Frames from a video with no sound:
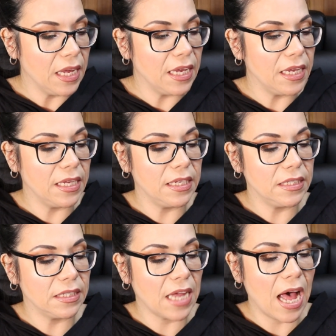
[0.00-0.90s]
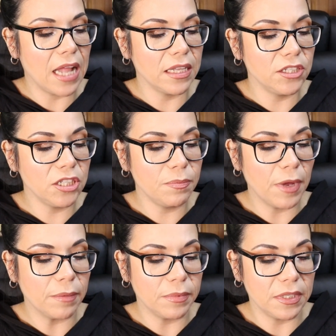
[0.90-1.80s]
is collagen
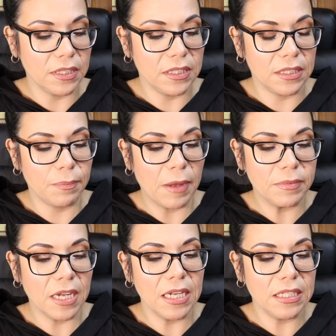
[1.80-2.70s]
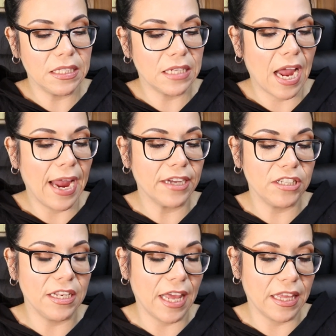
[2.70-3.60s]
peptides. I
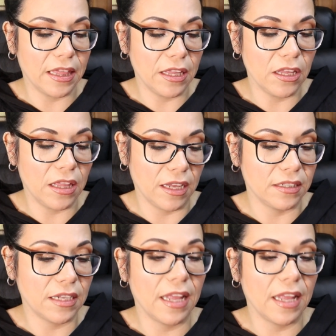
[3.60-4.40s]
actually like this.